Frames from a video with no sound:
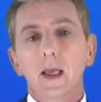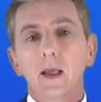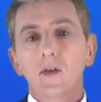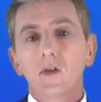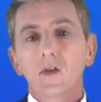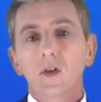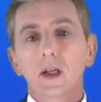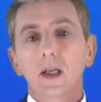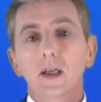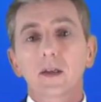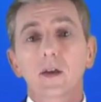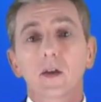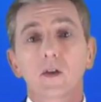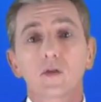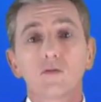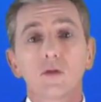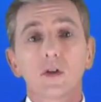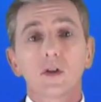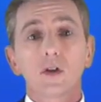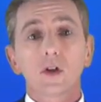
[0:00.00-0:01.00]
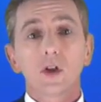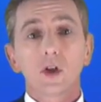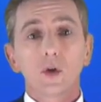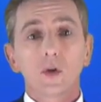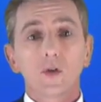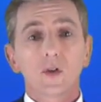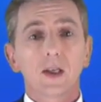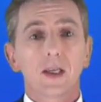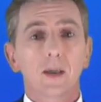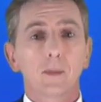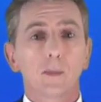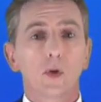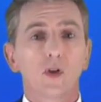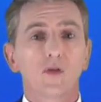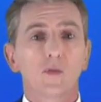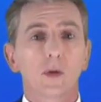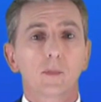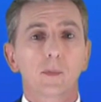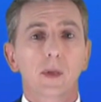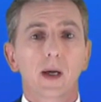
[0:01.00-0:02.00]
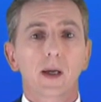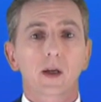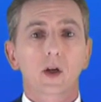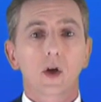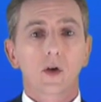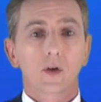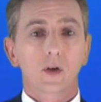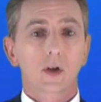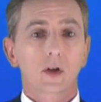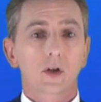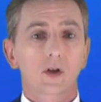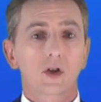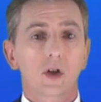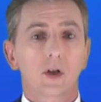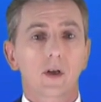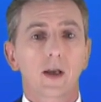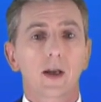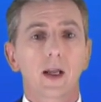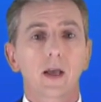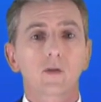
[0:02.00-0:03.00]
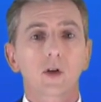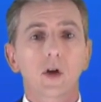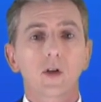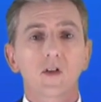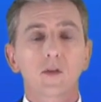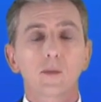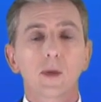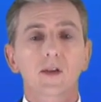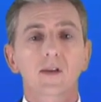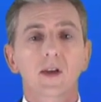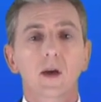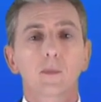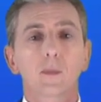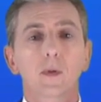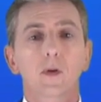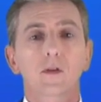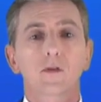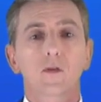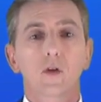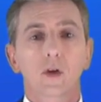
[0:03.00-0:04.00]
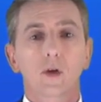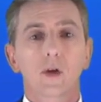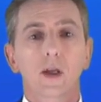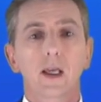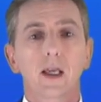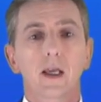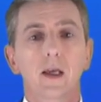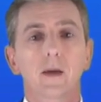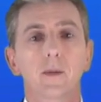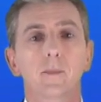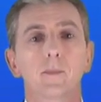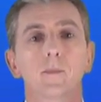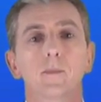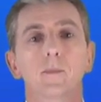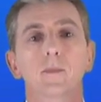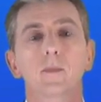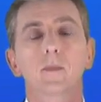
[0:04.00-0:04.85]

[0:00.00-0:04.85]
Insulators reduce heat movement by conduction, and I've got some examples for you here.